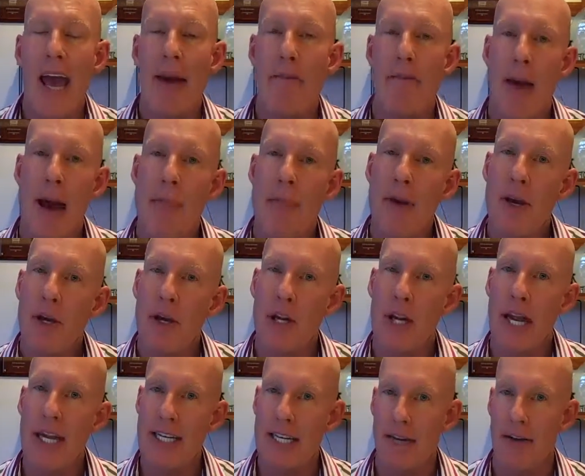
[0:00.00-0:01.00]
It might be a
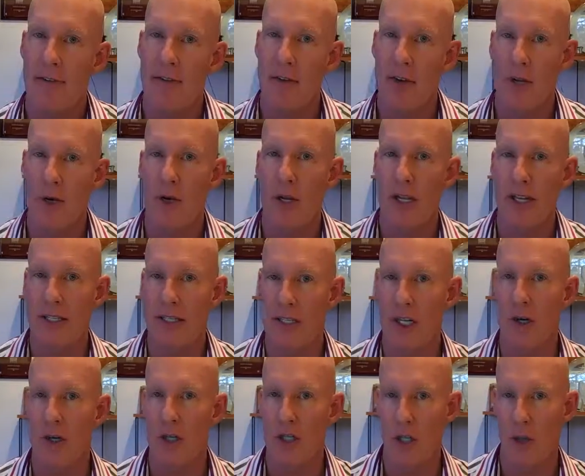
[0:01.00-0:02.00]
good idea for you to
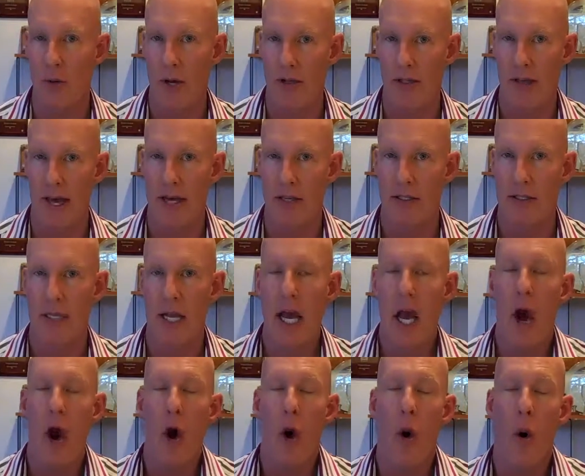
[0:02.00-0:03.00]
consider doing this.
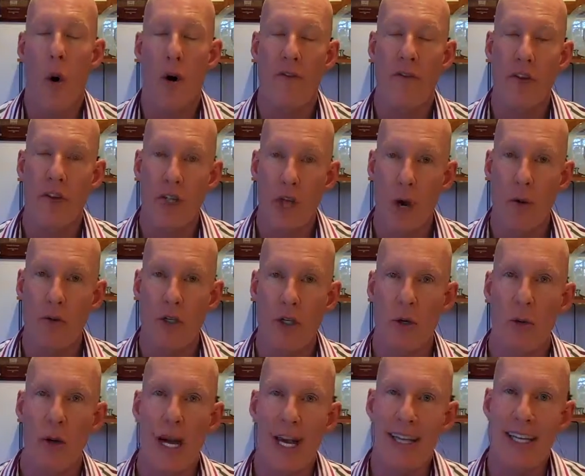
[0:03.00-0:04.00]
Or if you don't
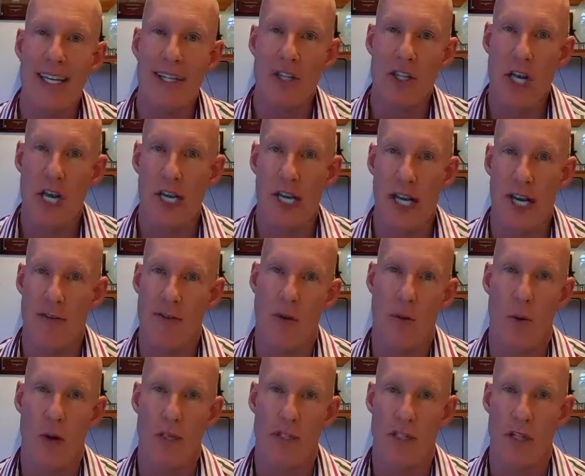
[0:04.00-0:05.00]
do it, at least check in
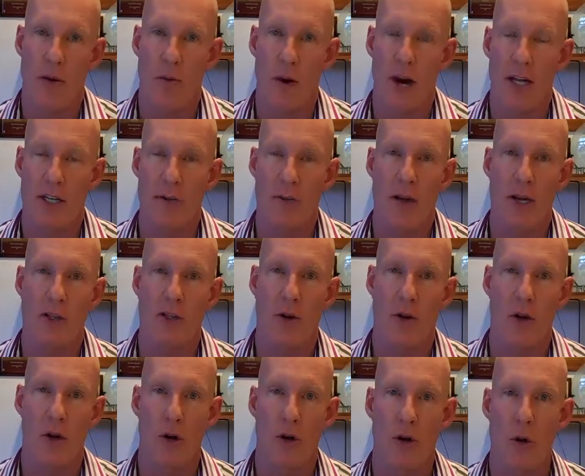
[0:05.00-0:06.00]
every once in a while to make
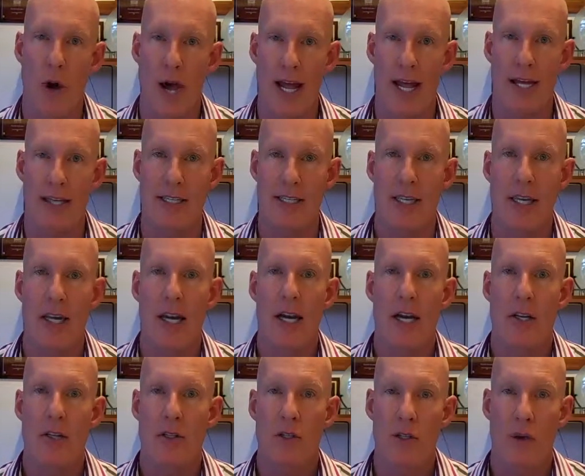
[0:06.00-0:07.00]
sure your credit
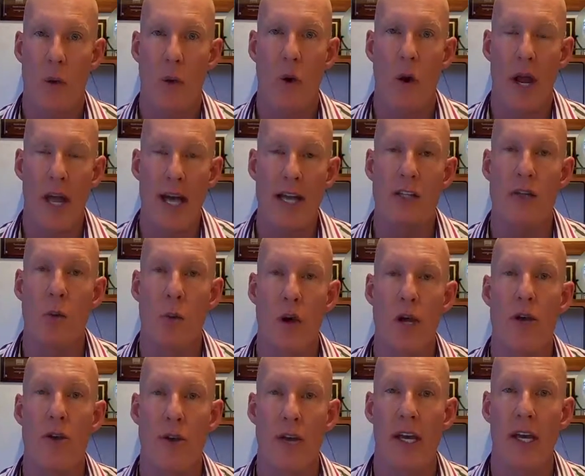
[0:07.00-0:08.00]
score is
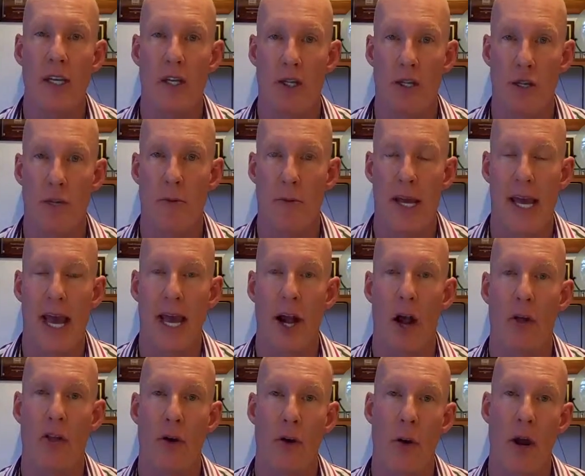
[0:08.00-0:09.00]
what you think it should be and
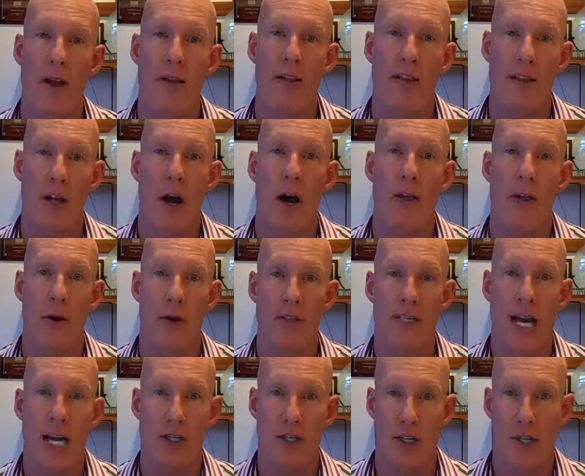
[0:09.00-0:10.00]
all the credit that's on there
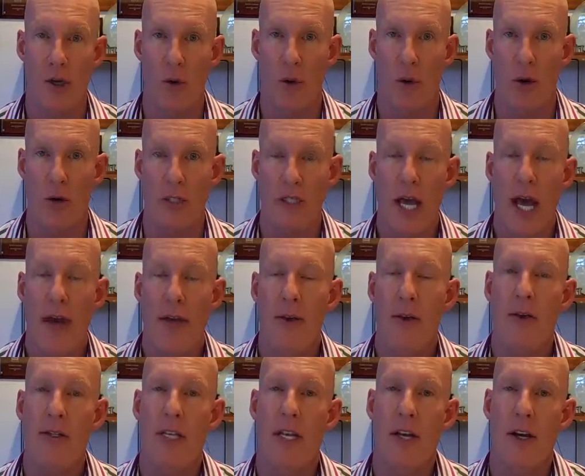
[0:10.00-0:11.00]
is actually yours.
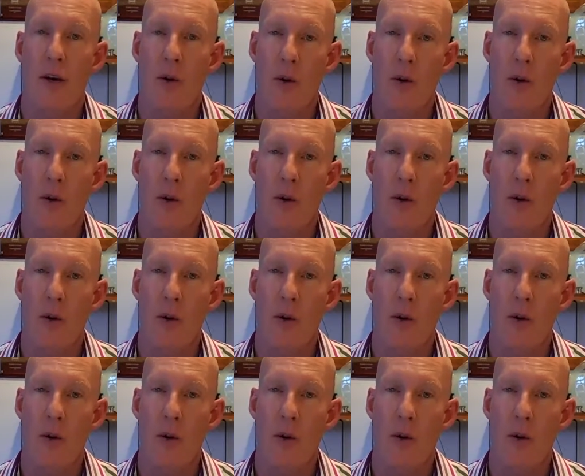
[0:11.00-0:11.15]
There is an